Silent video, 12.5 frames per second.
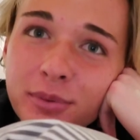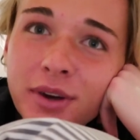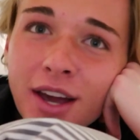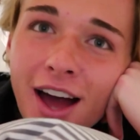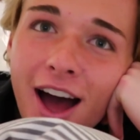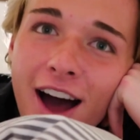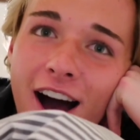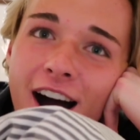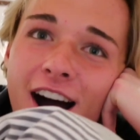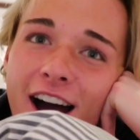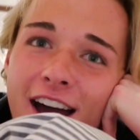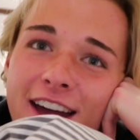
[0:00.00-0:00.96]
But yeah,
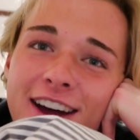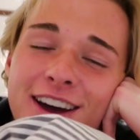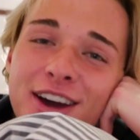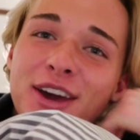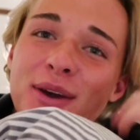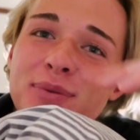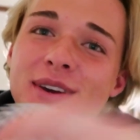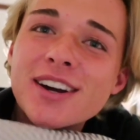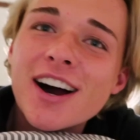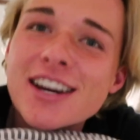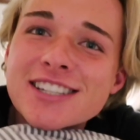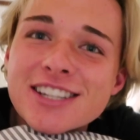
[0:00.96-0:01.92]
I hope you
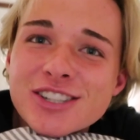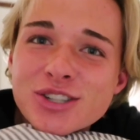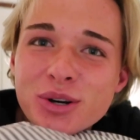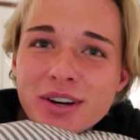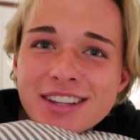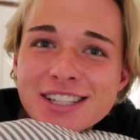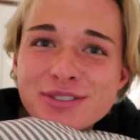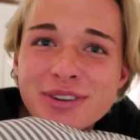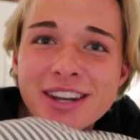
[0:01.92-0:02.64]
guys enjoy this